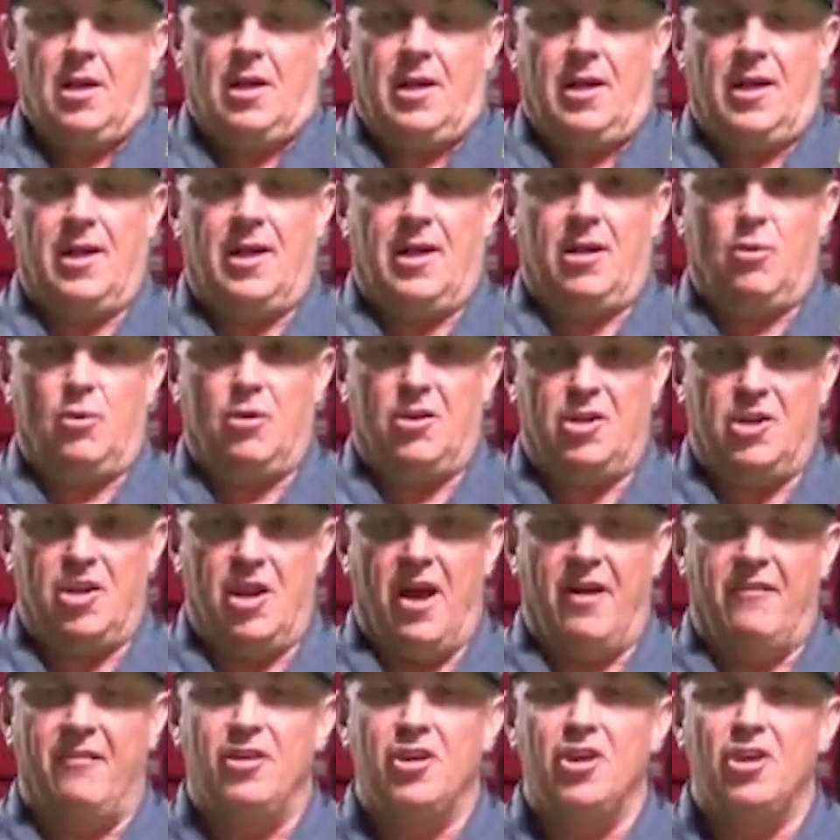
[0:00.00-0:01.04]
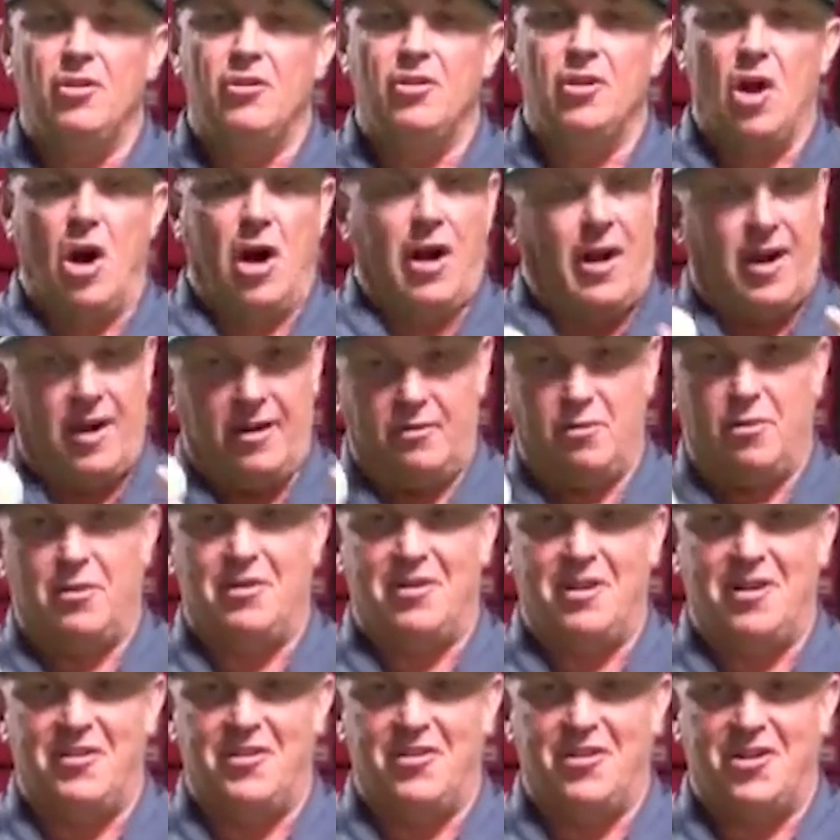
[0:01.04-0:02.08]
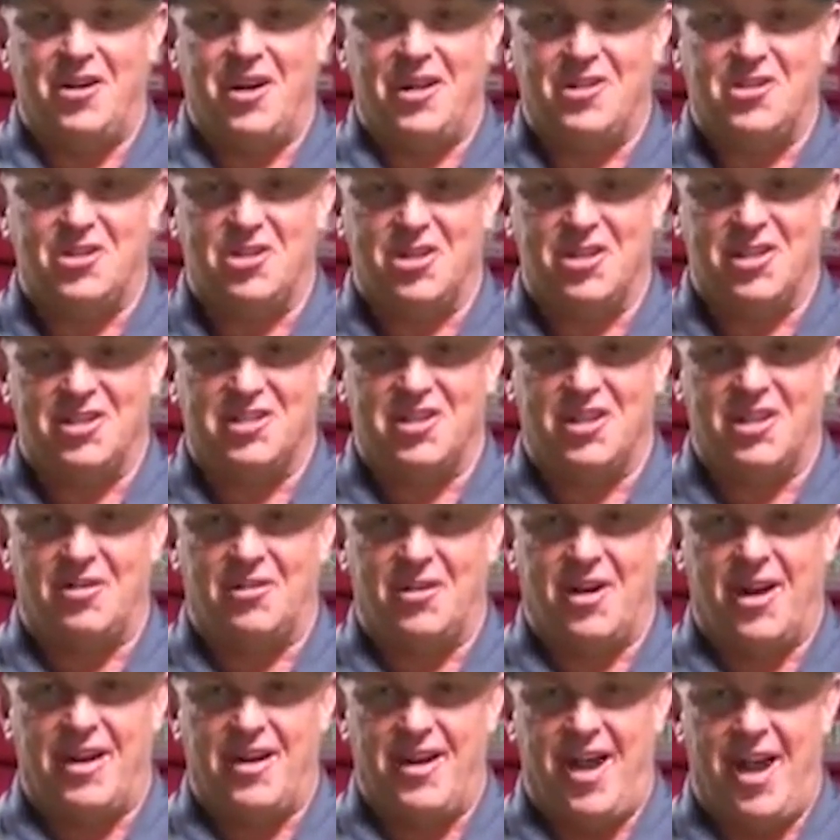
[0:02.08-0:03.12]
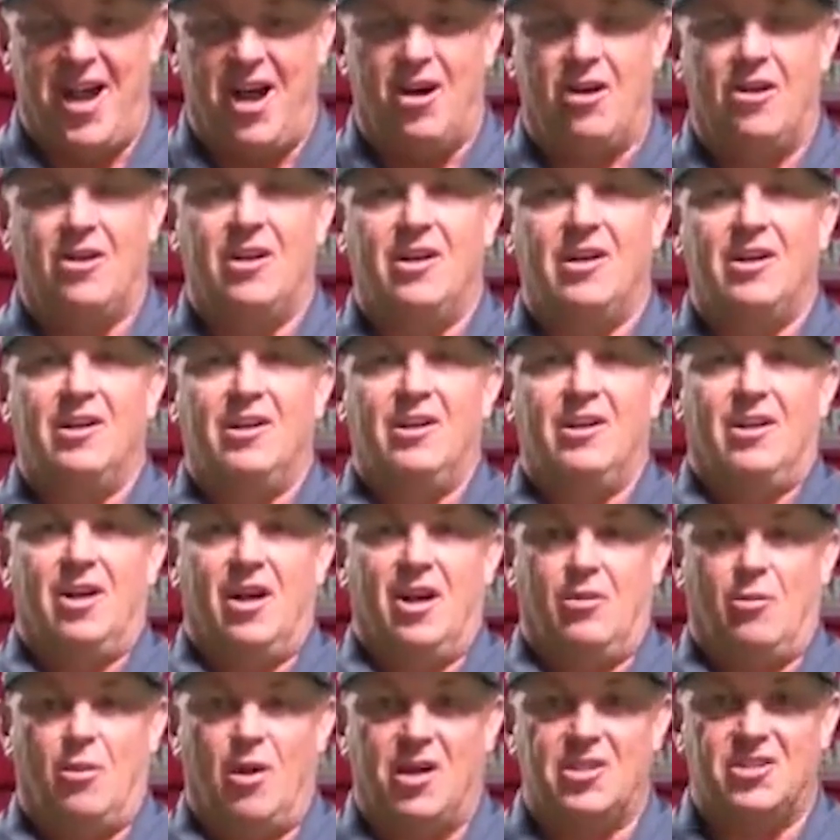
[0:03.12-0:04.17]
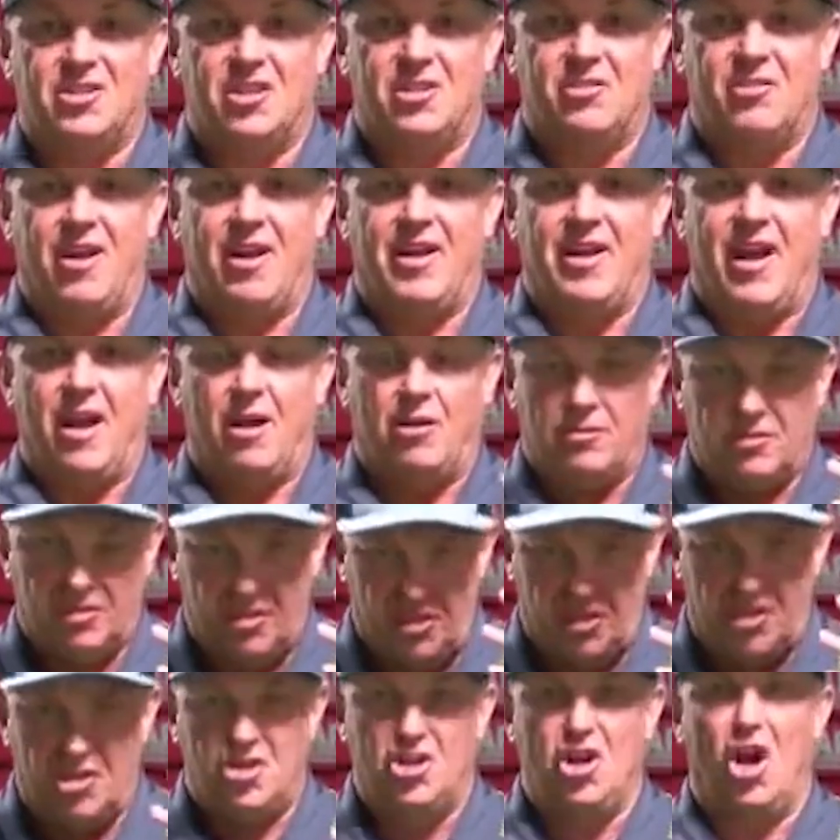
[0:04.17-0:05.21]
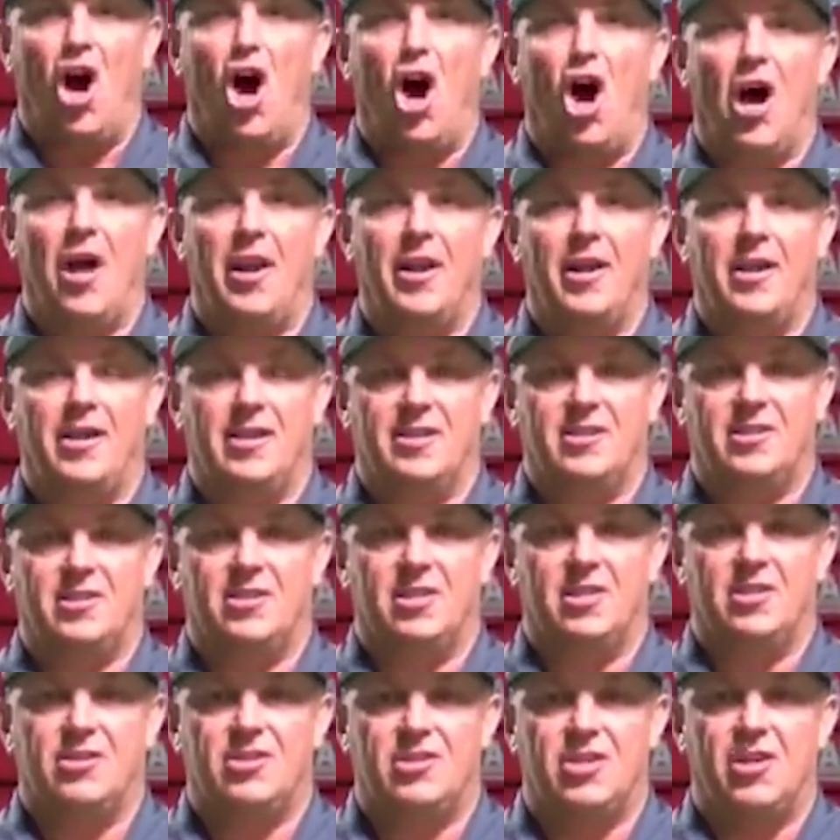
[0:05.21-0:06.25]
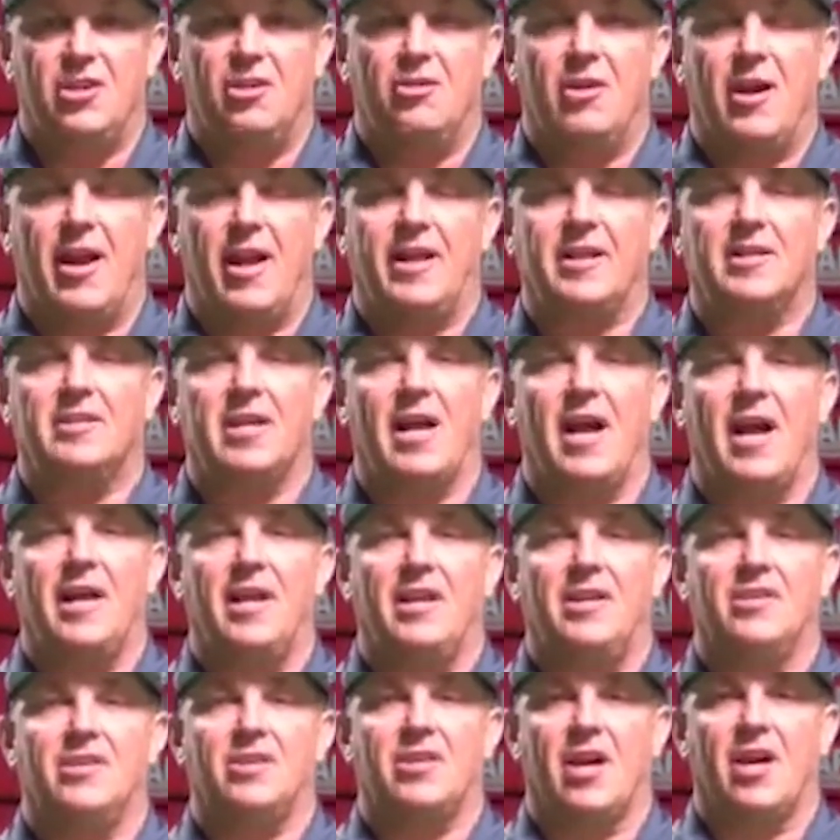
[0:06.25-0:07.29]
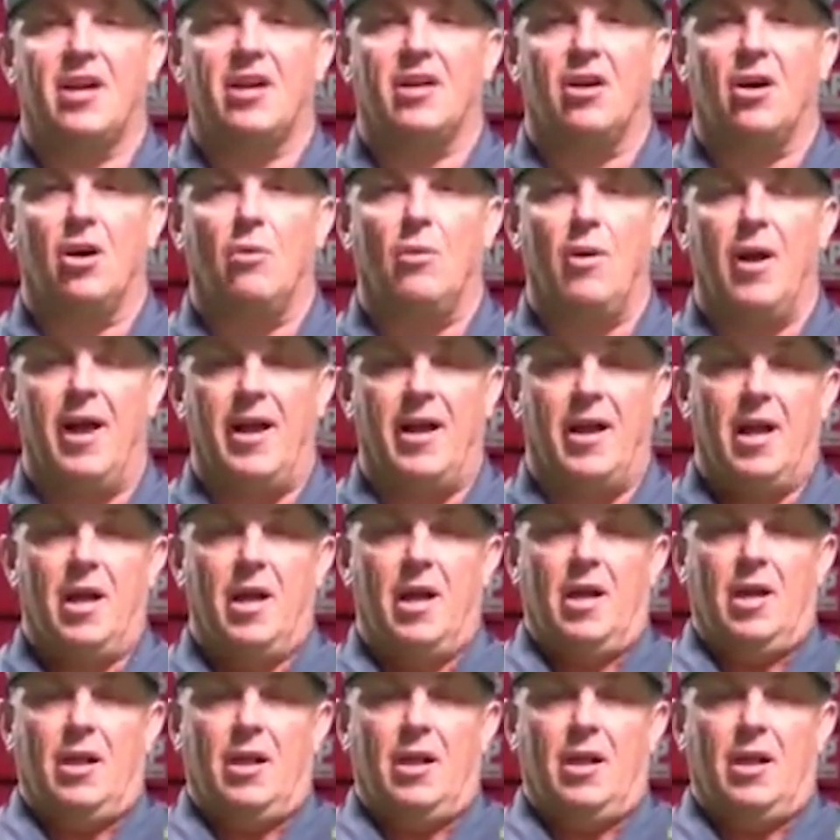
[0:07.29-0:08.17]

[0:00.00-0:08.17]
Whenever you yawn, as you're listening right now and watching right now, just yawn and see your anxiety just kind of go away.